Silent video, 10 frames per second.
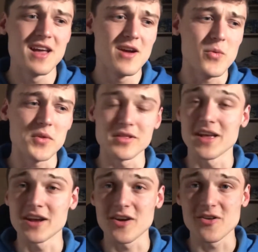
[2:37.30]
with
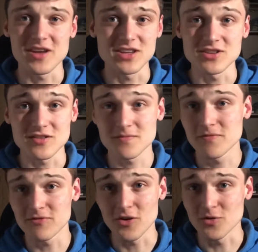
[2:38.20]
Lego, it just
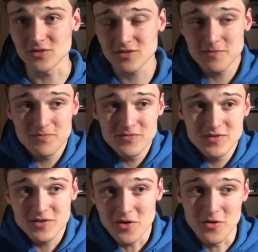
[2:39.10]
floats
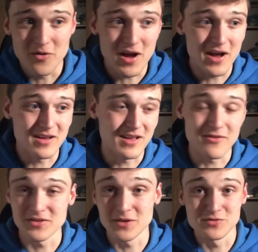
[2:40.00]
so I
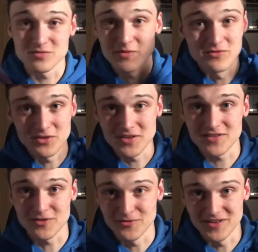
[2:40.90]
everything would just be floating at the
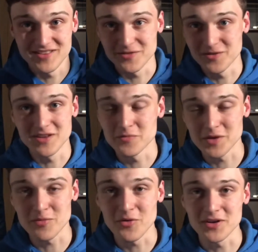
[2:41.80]
surface. There wouldn't even be
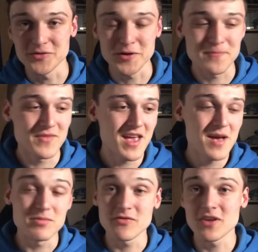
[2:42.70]
a point to it.
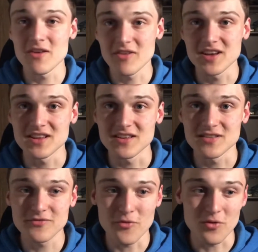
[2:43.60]
But if you have
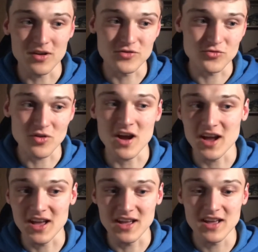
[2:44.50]
ideas for a
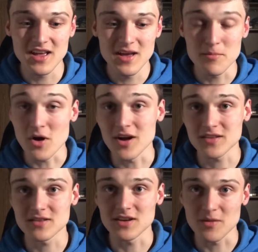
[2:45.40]
dry mock
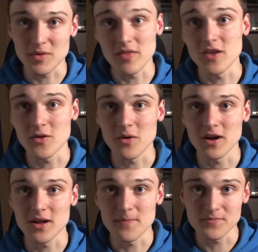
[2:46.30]
setup in the
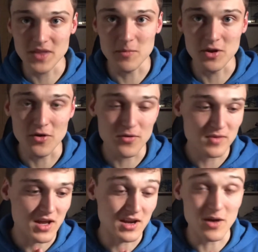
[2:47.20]
aquarium, let me know,
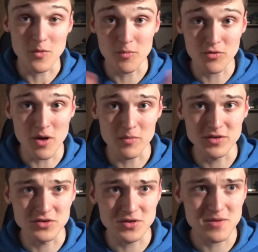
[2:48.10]
and I will
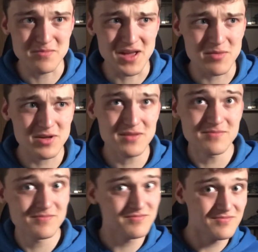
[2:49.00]
probably do it. Maybe,
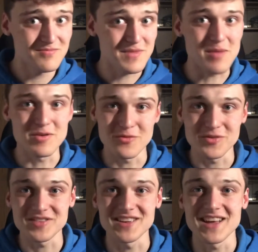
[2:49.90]
maybe
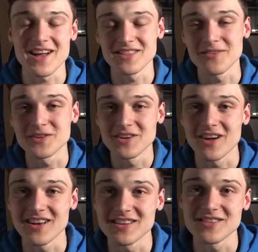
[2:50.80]
we'll see. I'd love to hear your
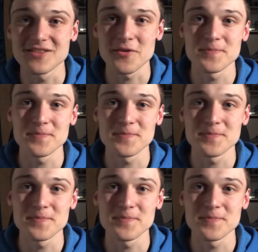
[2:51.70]
ideas though.